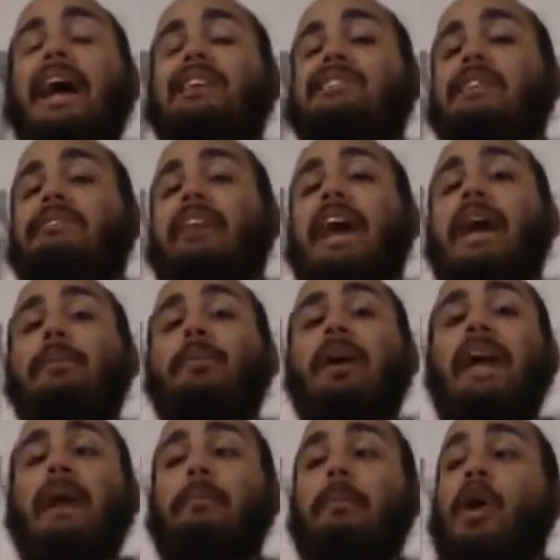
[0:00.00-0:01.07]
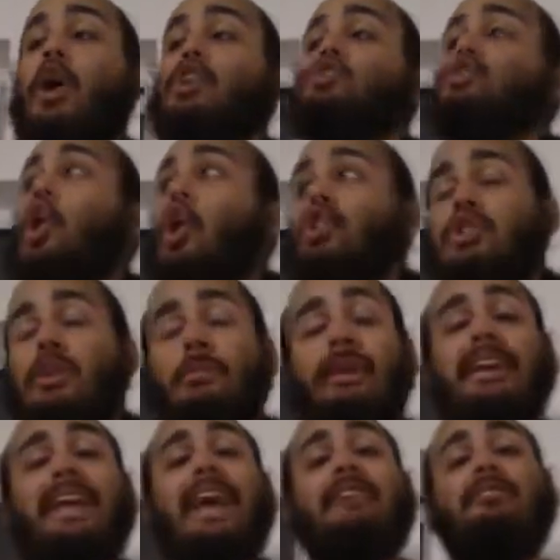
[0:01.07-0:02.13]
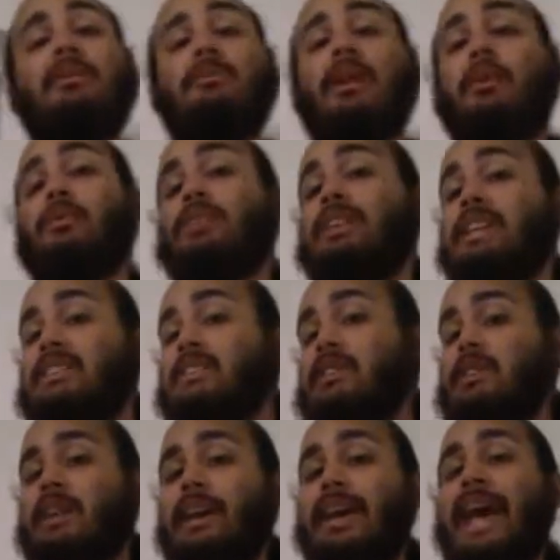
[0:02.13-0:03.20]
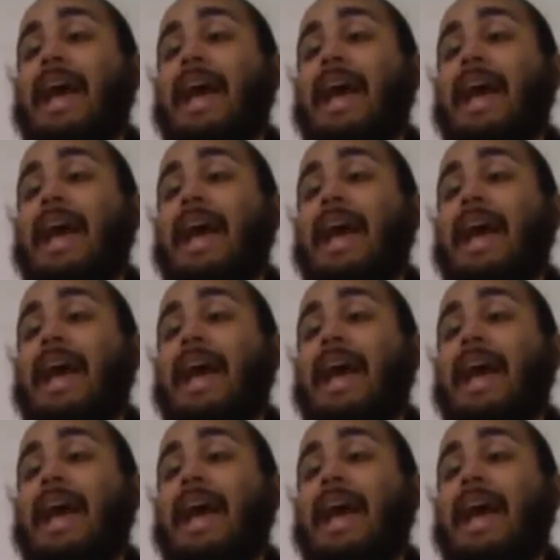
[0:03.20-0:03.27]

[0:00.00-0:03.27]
as if Abraham taught them and gave them their religion,